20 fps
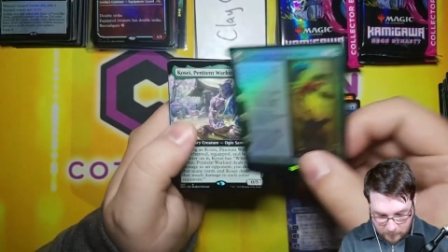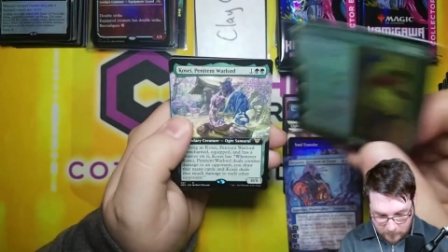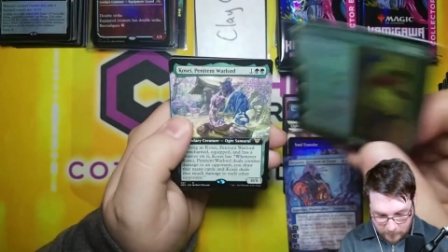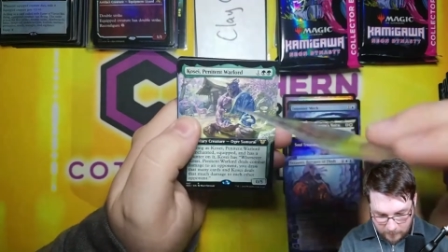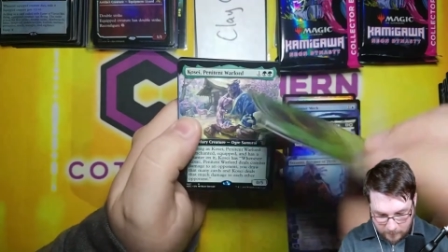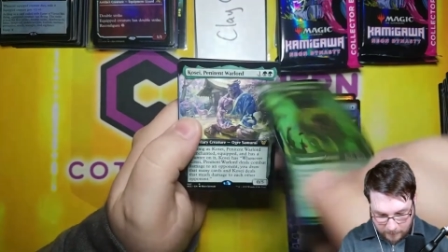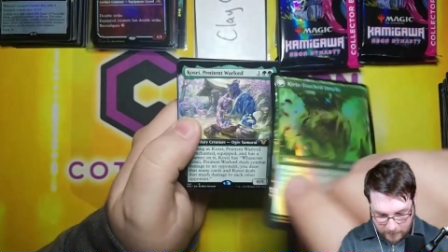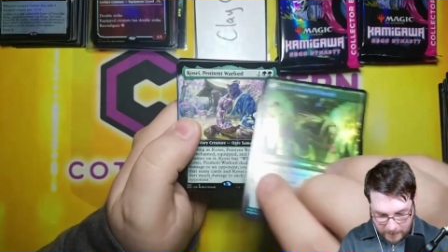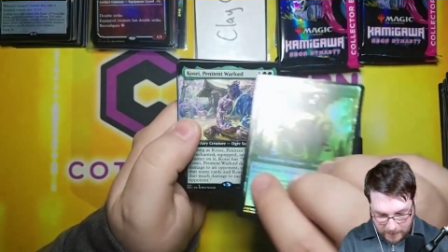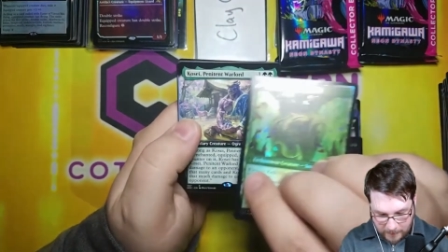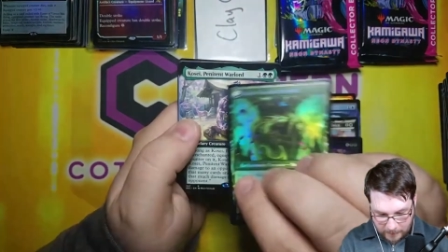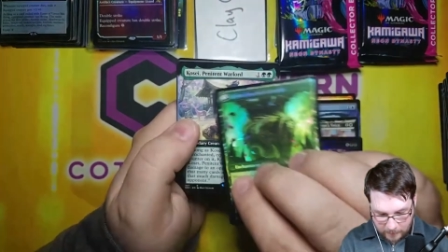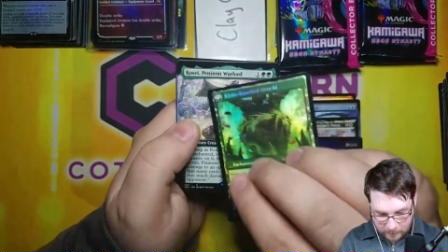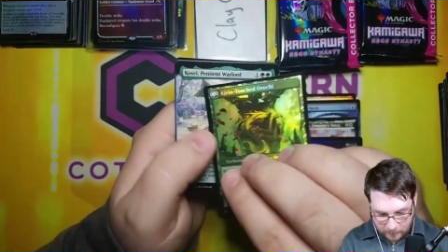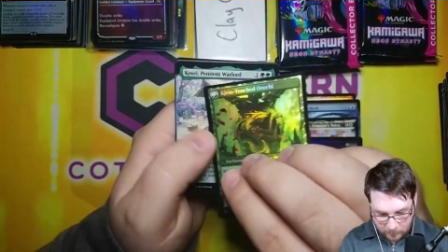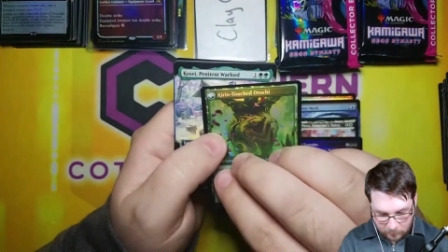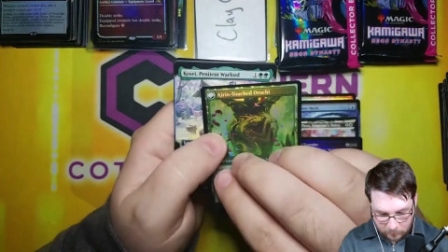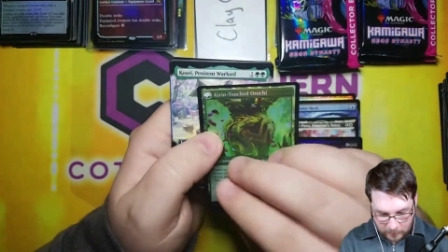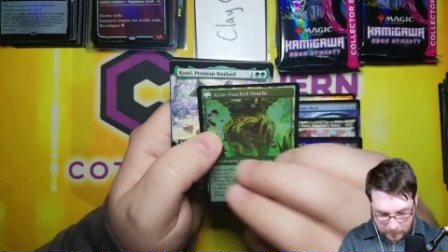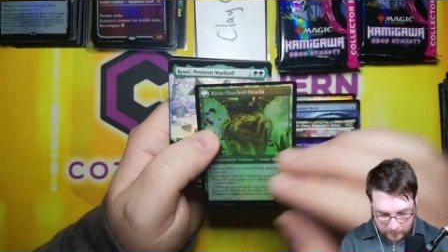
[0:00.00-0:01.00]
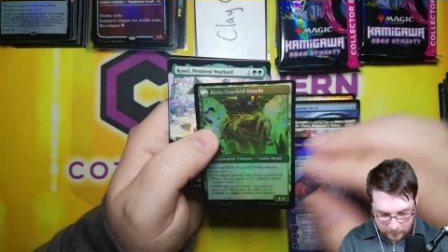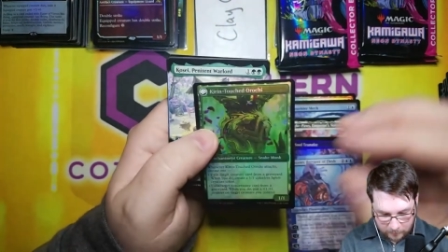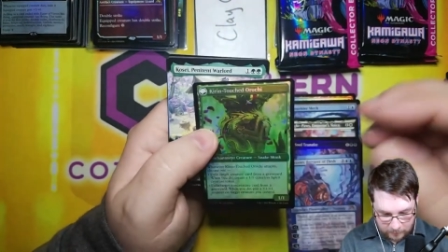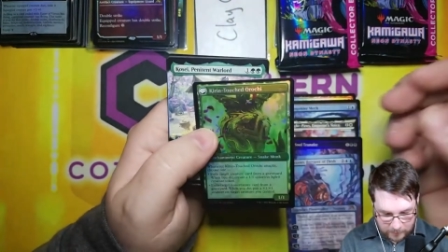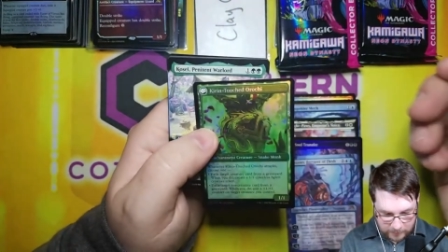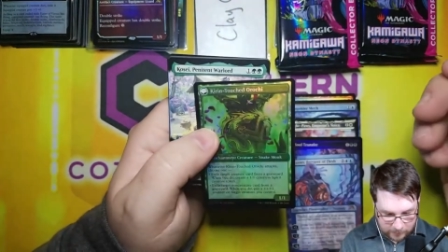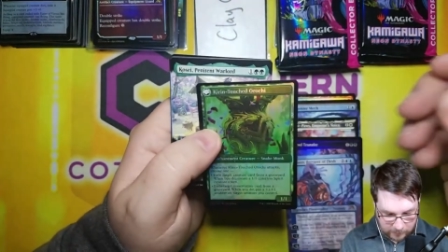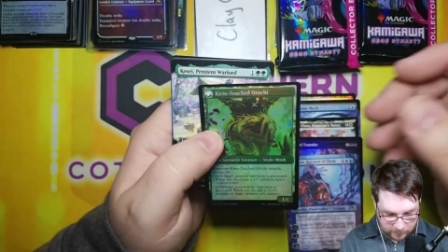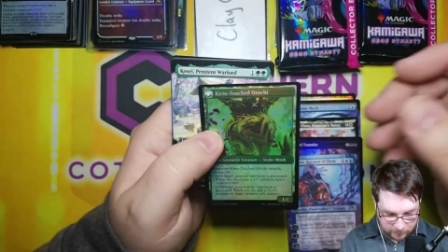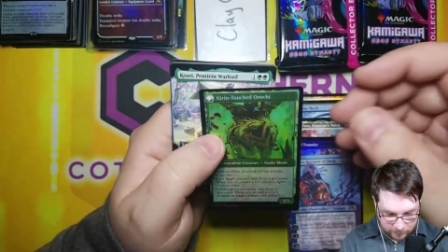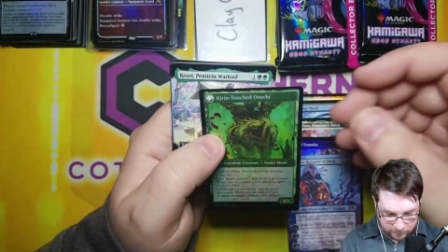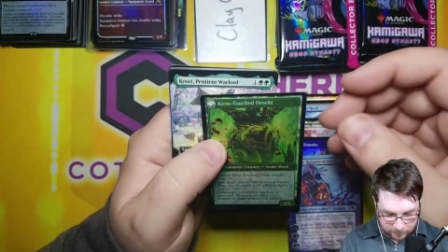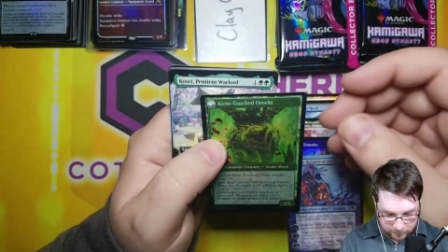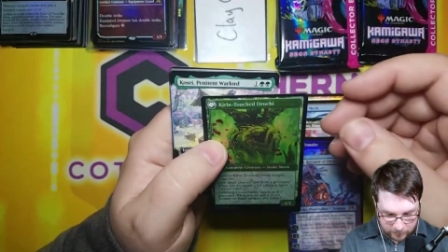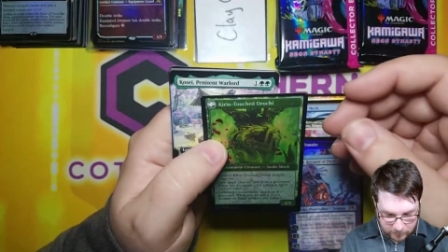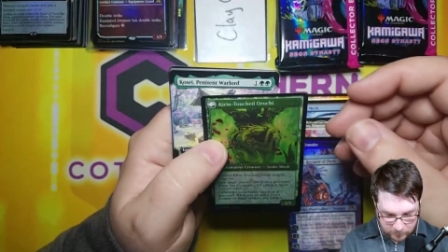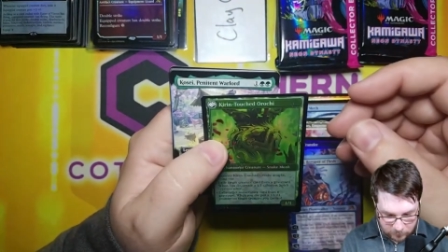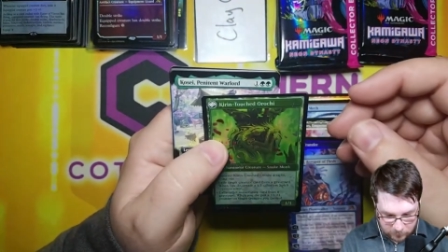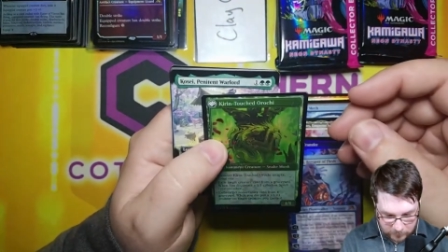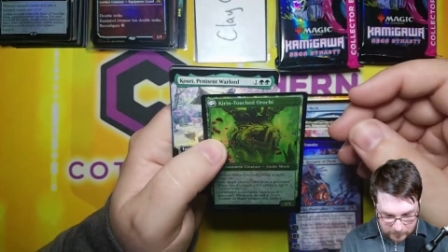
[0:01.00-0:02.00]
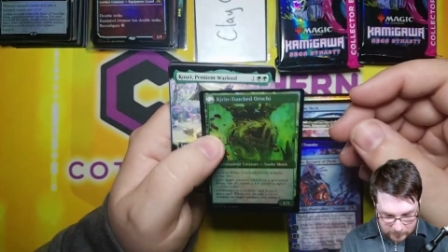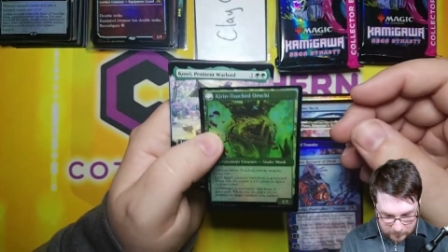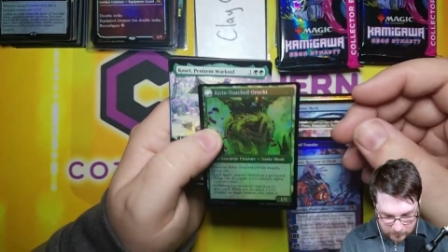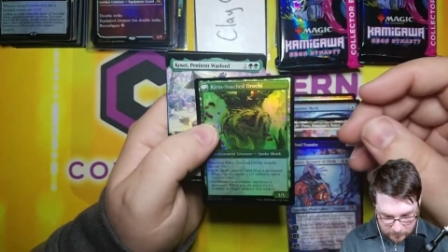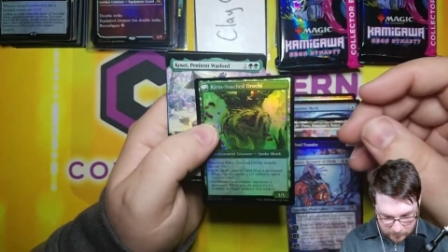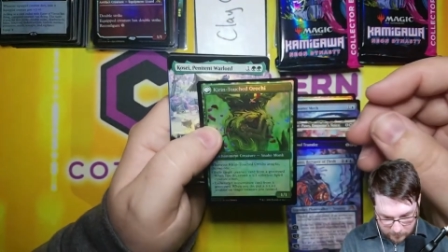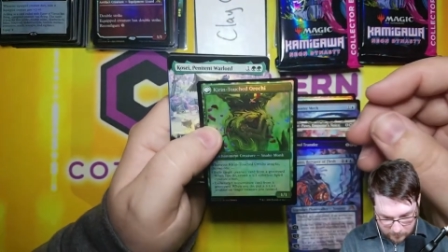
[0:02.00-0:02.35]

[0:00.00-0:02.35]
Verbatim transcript: On the back, you just got the regular version.